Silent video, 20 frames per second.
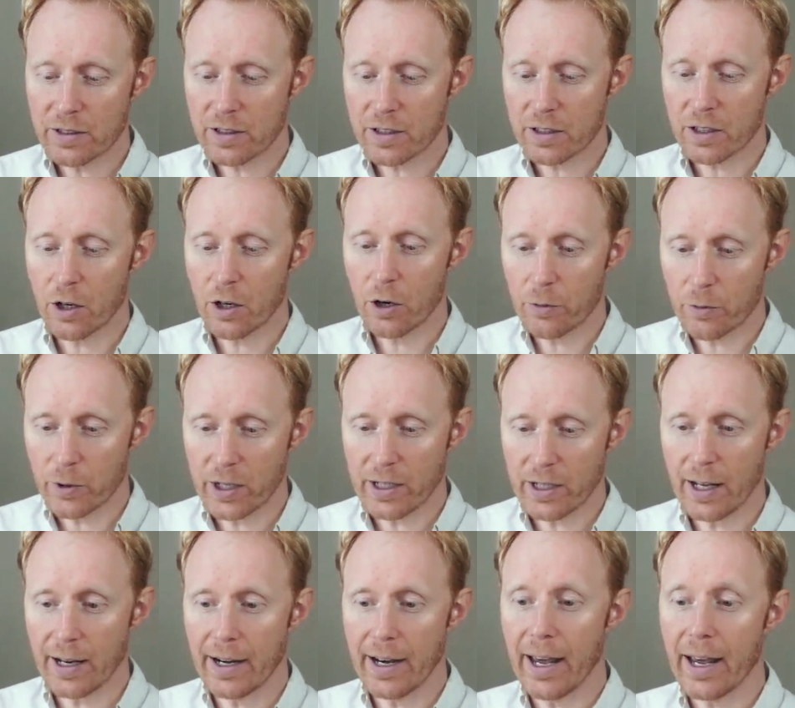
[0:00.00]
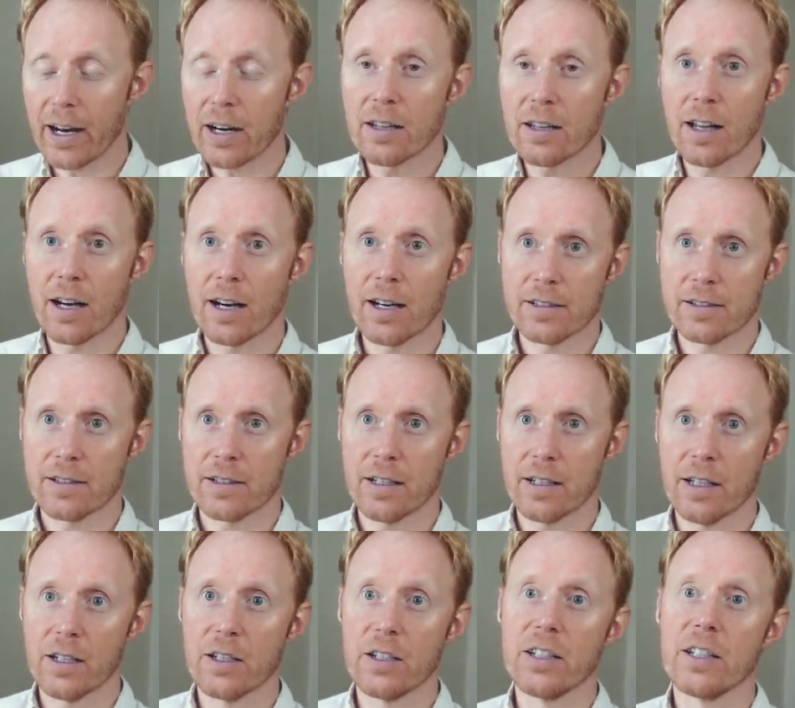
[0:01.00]
to go in and analyze it
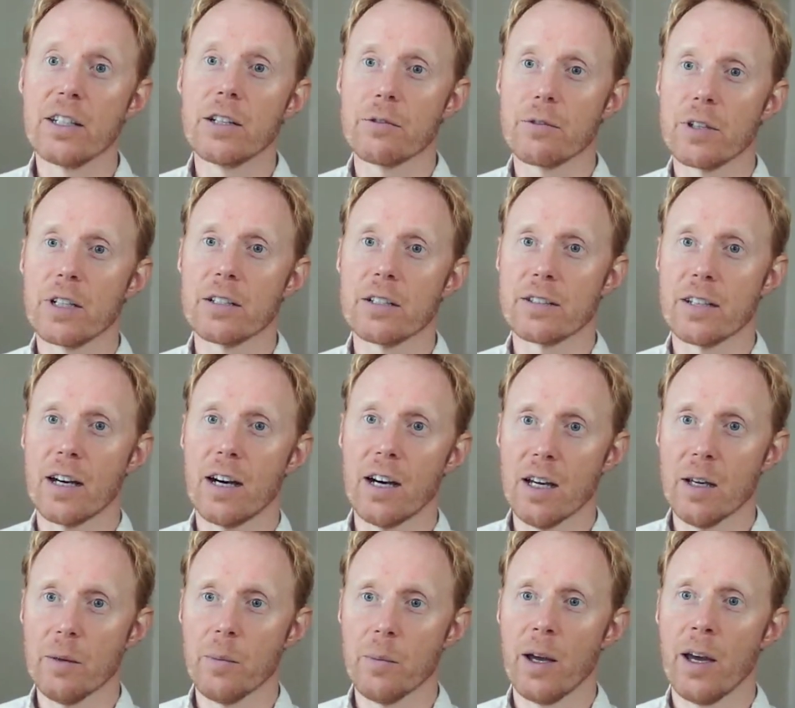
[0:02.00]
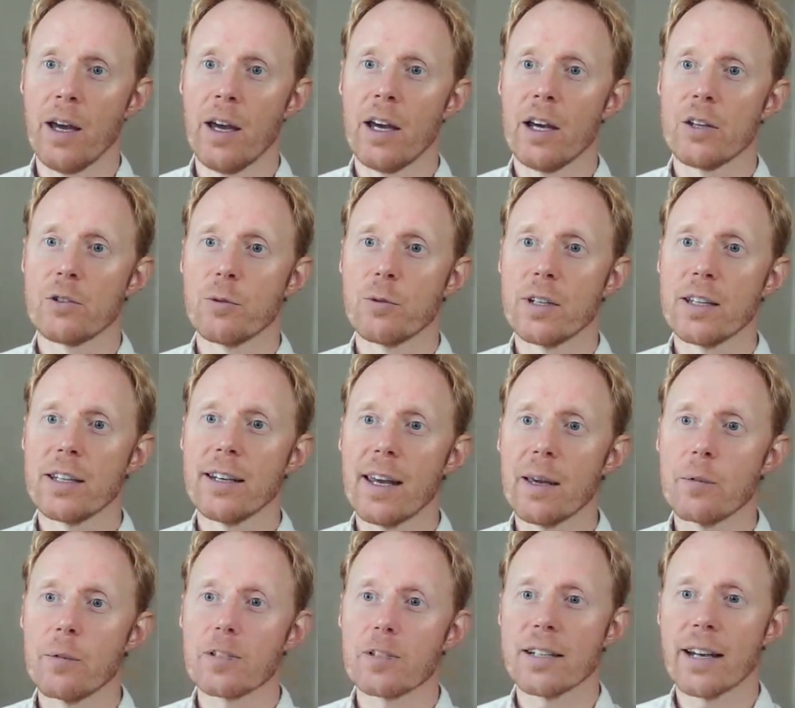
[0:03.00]
in near real time. So it
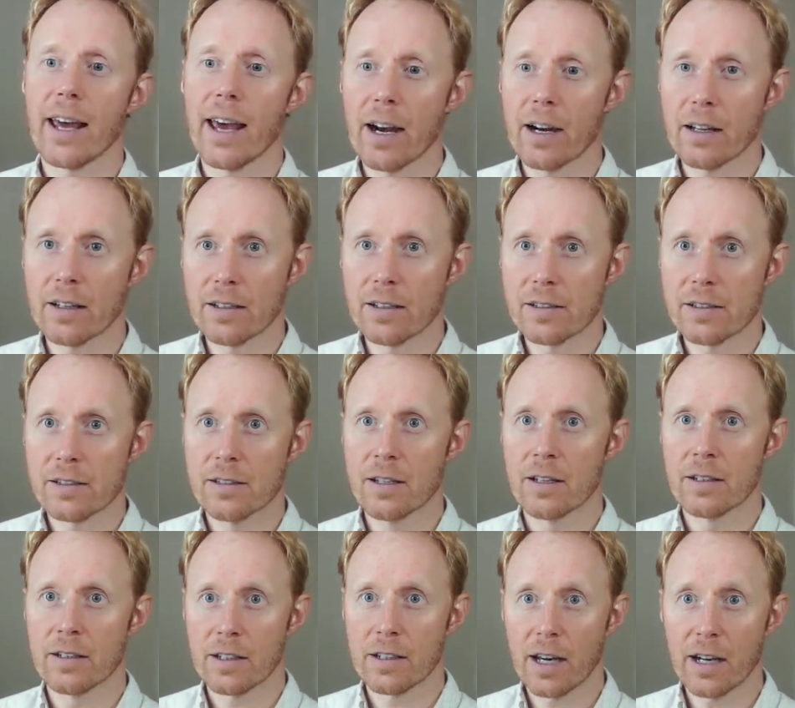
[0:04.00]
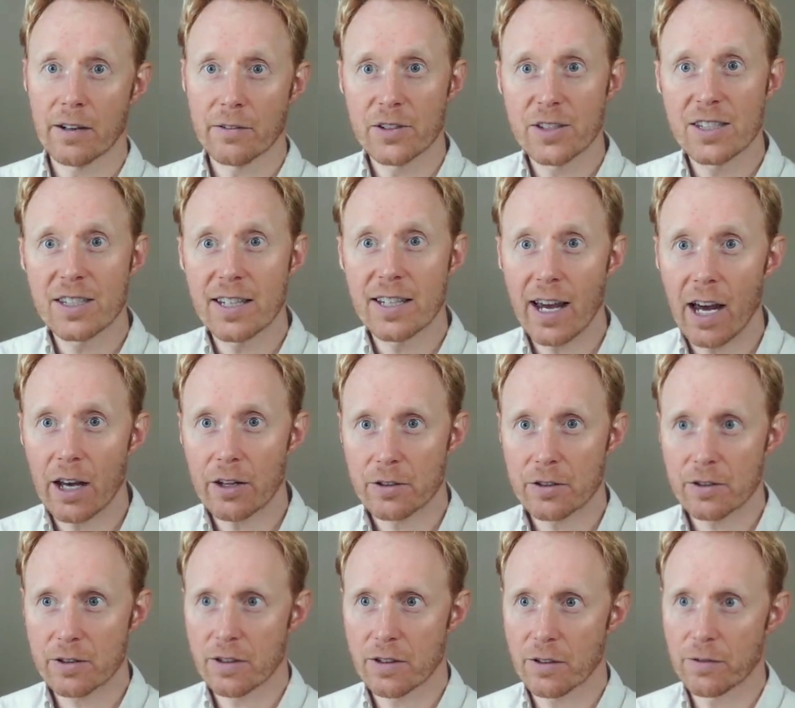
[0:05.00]
enables an analyst to kind of see how this
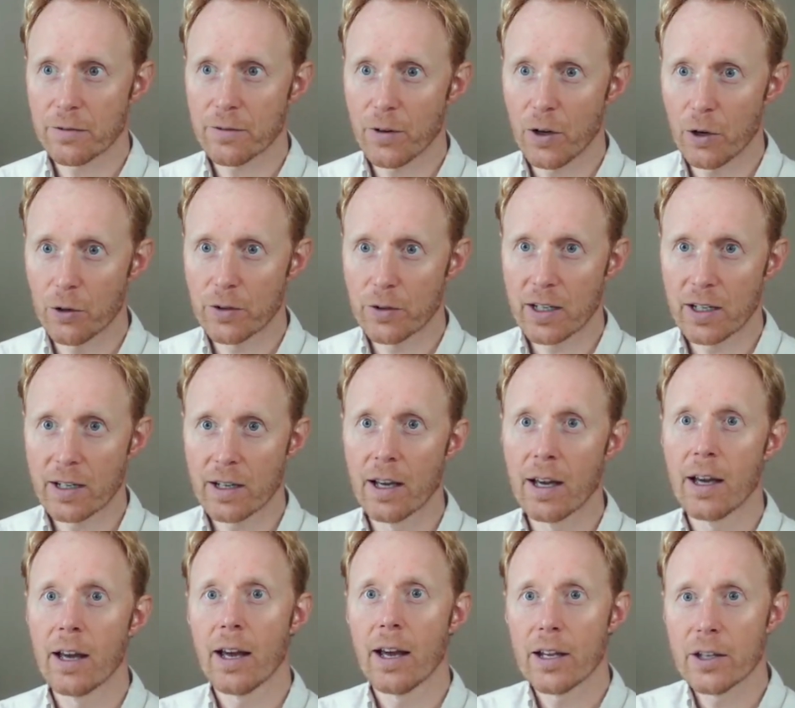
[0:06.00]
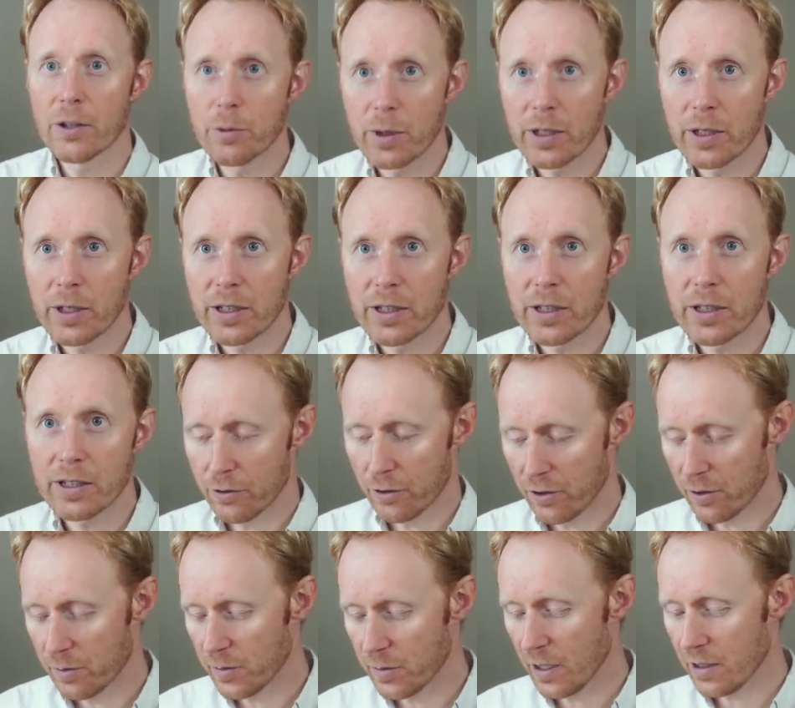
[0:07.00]
is unfolding and tweak their
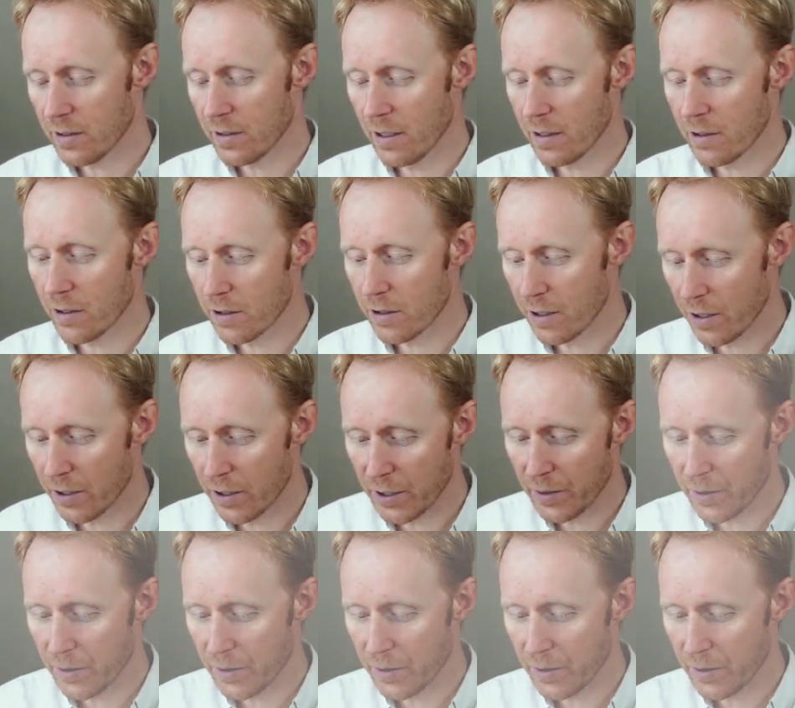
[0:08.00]
algorithms as necessary.